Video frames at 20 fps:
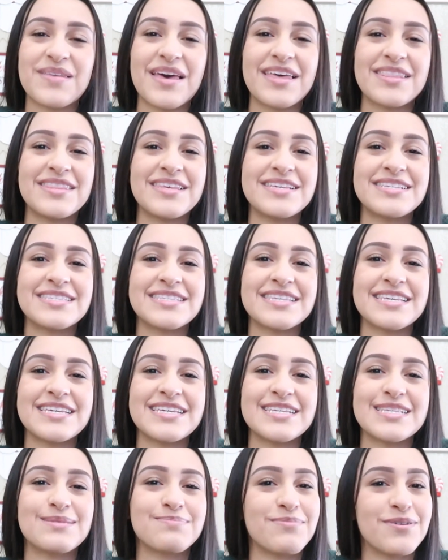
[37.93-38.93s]
This
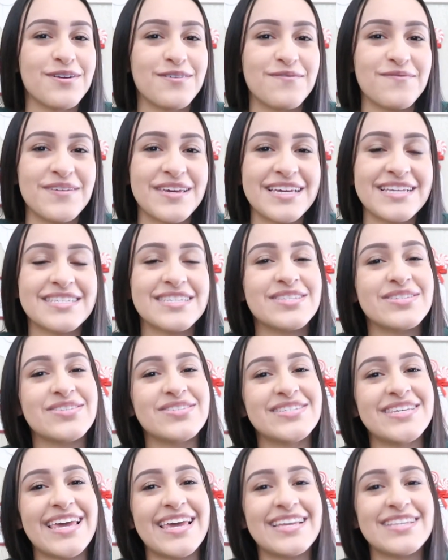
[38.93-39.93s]
is perfect to
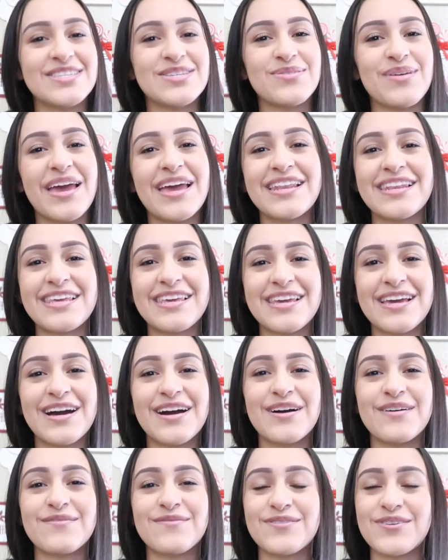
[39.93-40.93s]
take to any
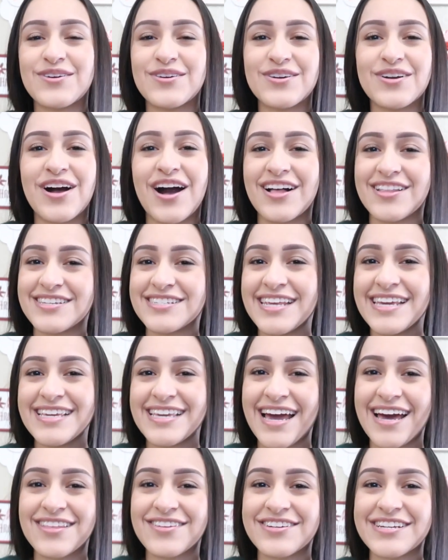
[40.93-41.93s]
of your holiday
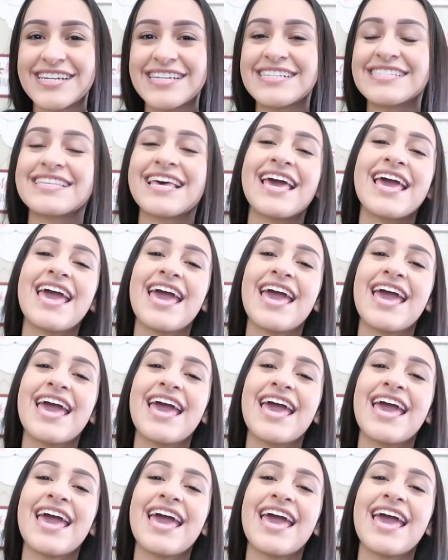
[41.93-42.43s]
gatherings,